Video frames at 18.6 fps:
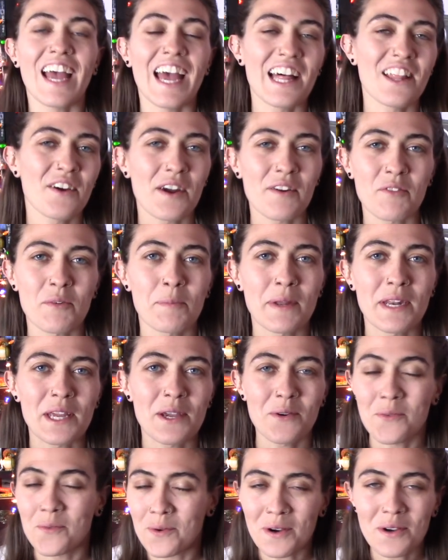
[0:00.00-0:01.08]
Hello everybody,
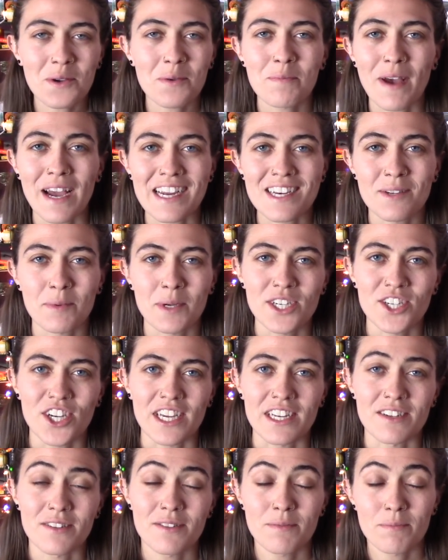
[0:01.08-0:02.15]
welcome back to my channel.